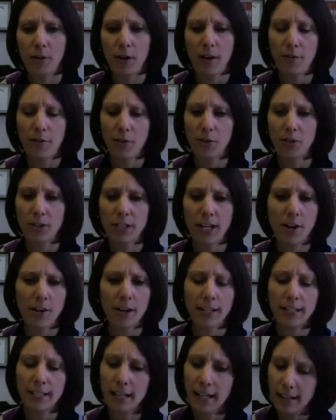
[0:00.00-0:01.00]
if they're
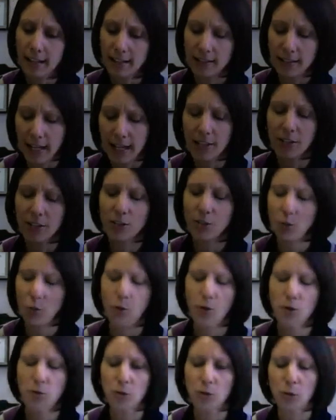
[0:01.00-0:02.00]
standardized test, test
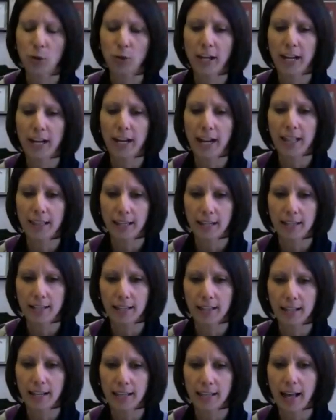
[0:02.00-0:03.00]
scores or looking at things
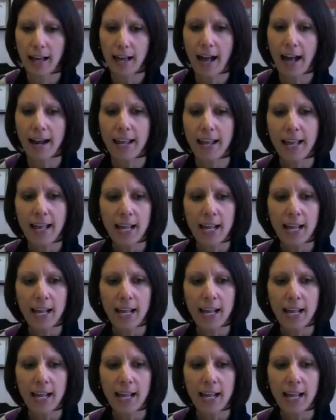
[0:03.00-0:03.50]
like that,